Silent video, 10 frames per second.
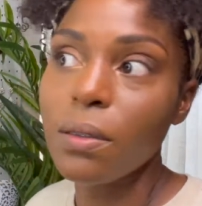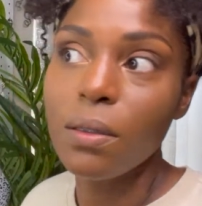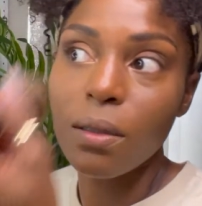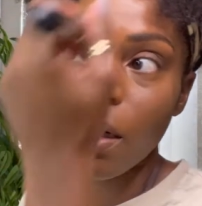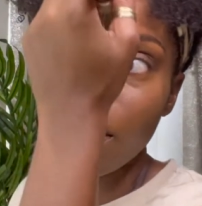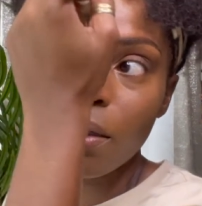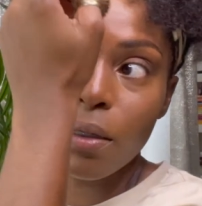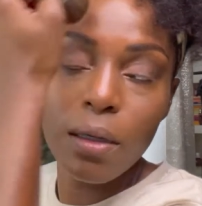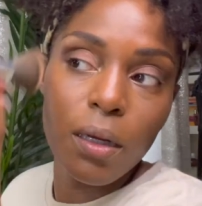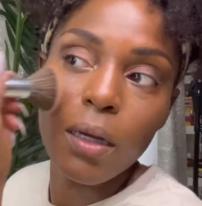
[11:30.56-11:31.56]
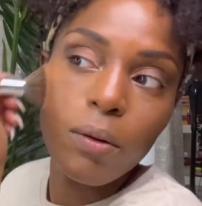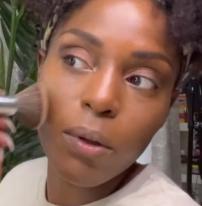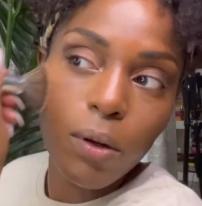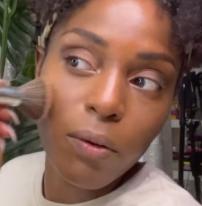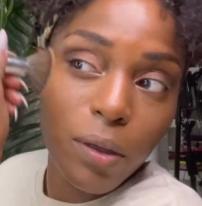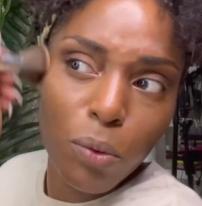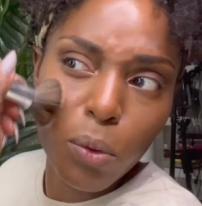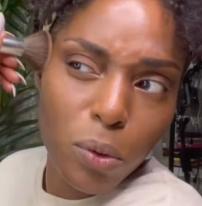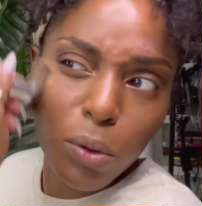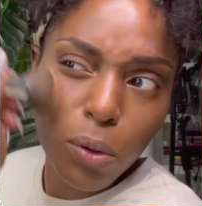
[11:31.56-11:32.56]
Okay. And then go here.
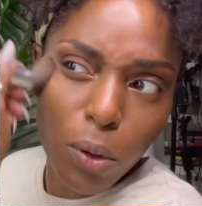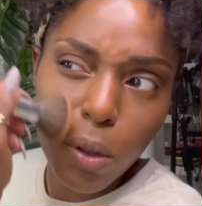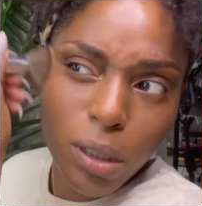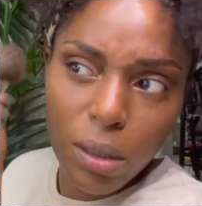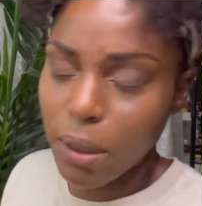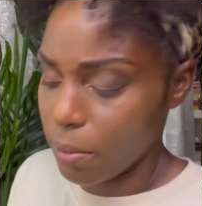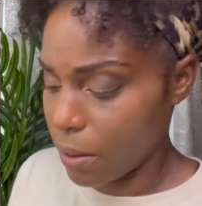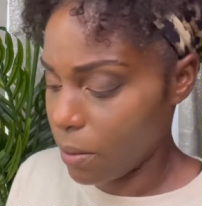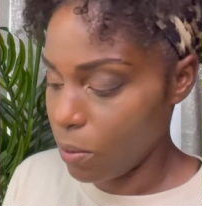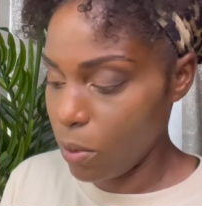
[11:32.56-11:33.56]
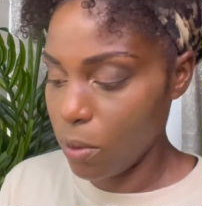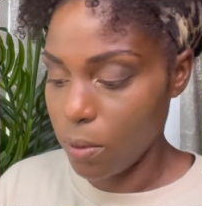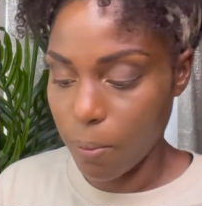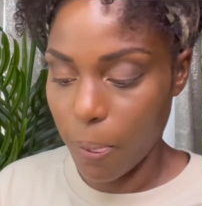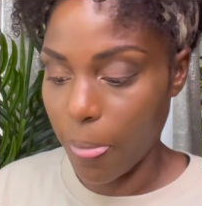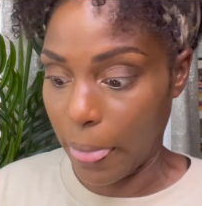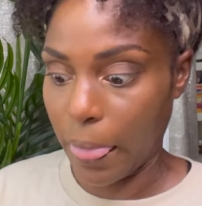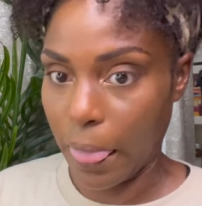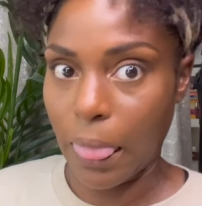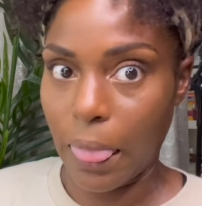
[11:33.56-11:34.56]
Woo, Lord, she beaming. Woo.
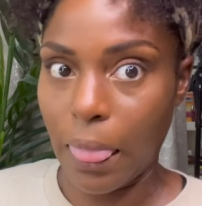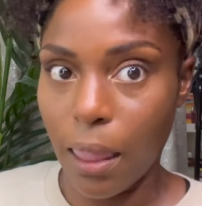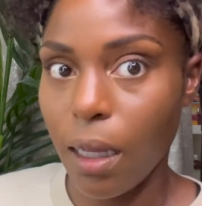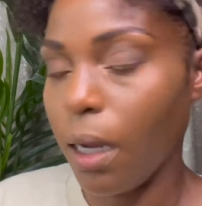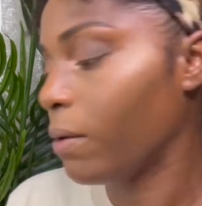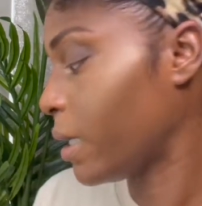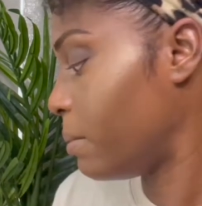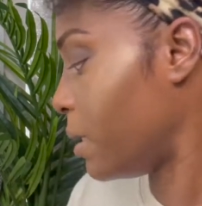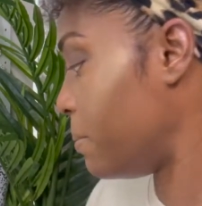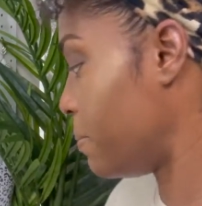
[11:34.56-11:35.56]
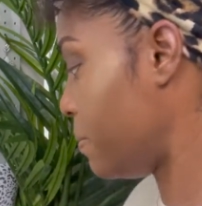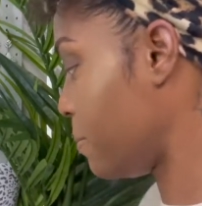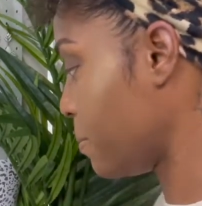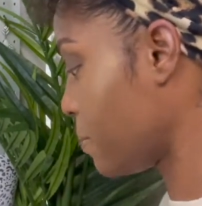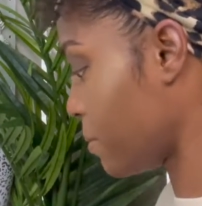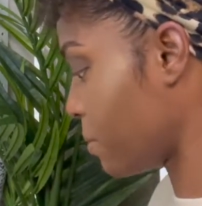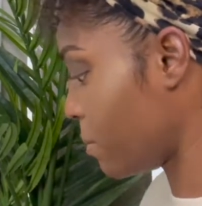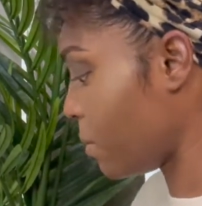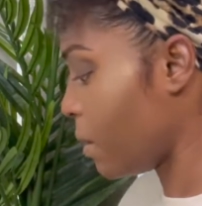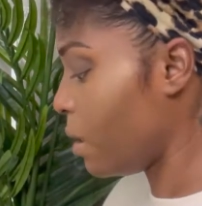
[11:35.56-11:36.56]
I don't like it beaming.
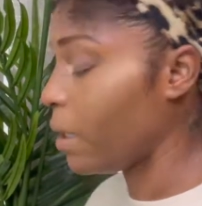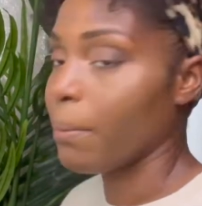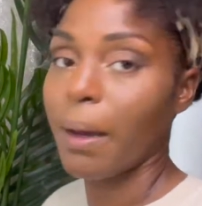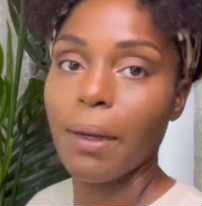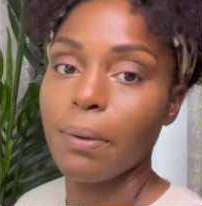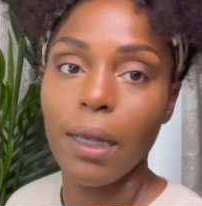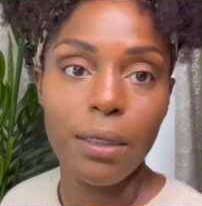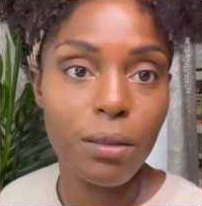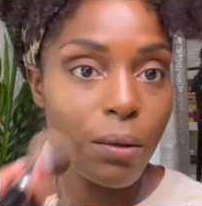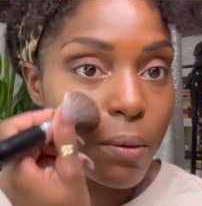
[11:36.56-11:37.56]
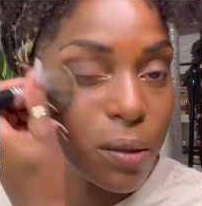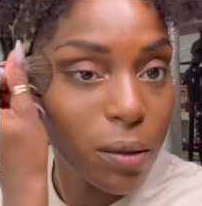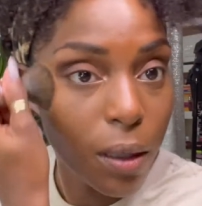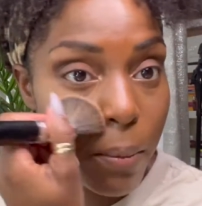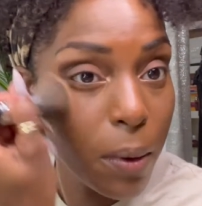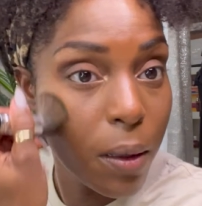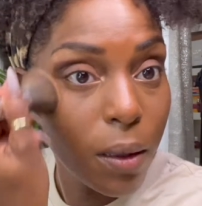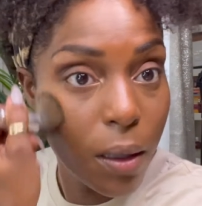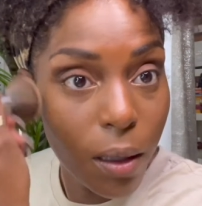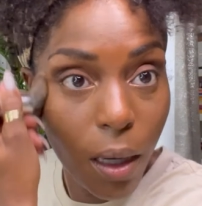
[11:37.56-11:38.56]
Now I'm not gonna put lashes on because I'm
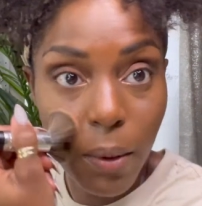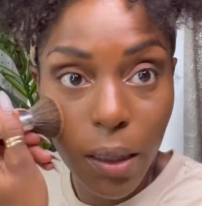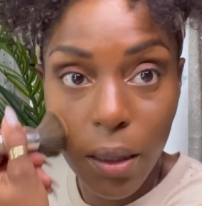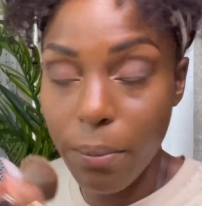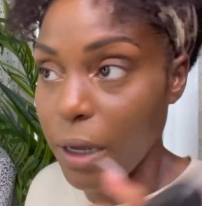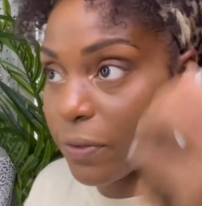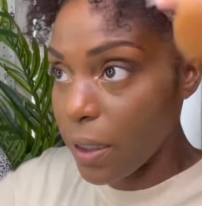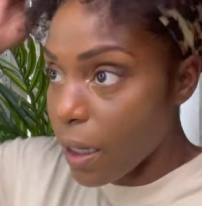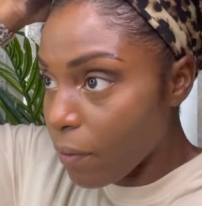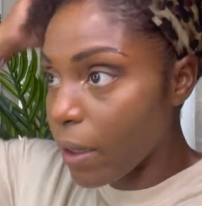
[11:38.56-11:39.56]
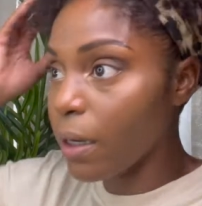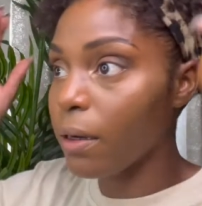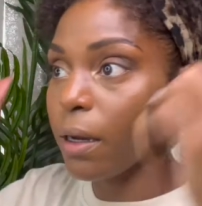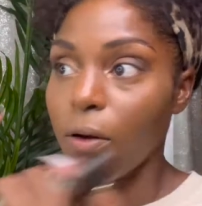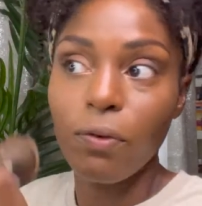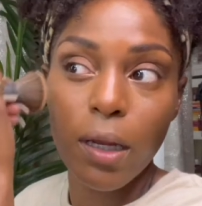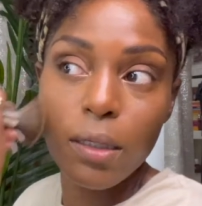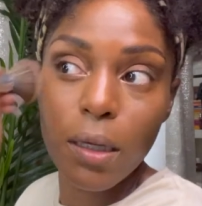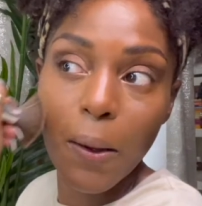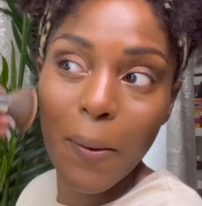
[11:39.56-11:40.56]
not feeling that right now. I don't feel that today.